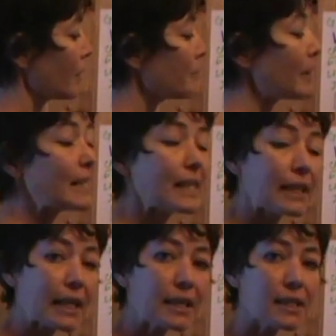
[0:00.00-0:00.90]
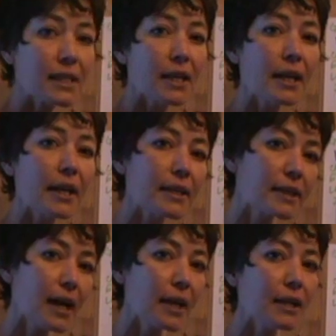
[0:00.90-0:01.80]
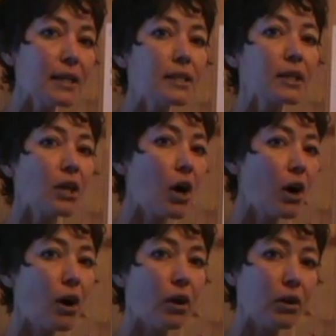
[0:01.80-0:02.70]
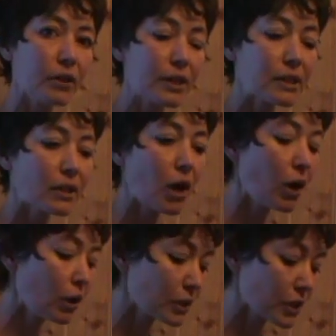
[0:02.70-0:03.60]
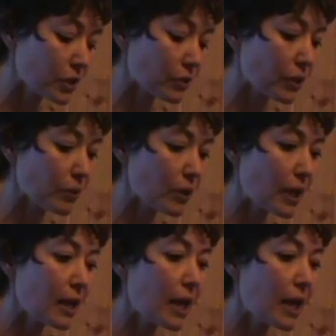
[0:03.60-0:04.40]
busyness is kind of this call to truth.